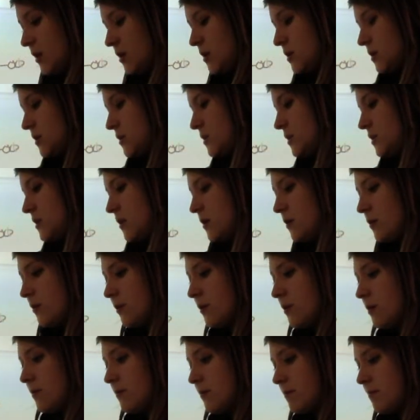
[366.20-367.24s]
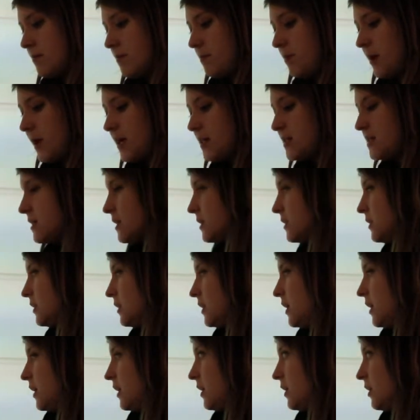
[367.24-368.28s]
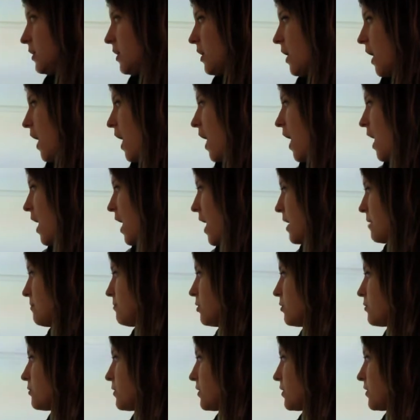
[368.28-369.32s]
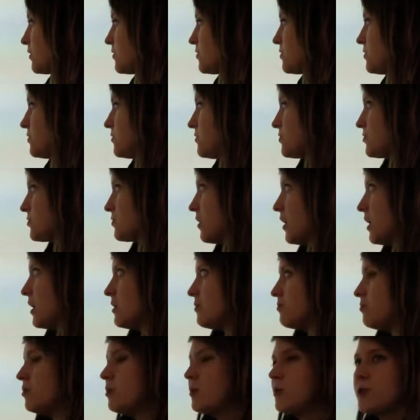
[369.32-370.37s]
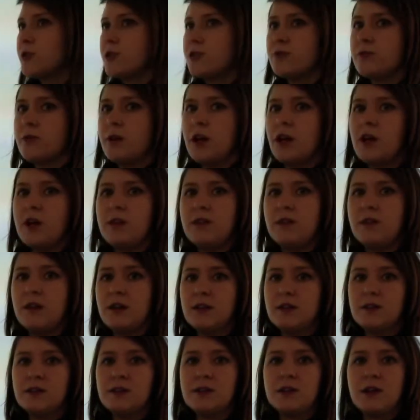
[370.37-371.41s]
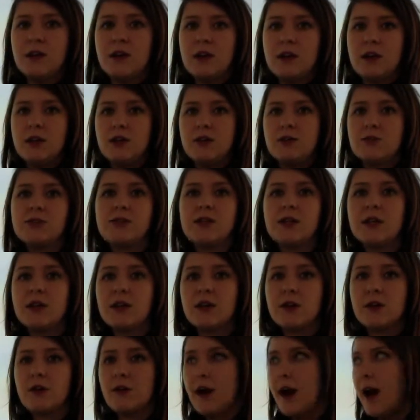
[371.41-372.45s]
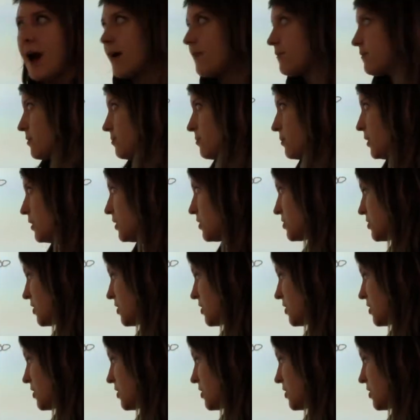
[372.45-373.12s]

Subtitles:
So basically, I'm going to try to portray this using a graph. I'm going to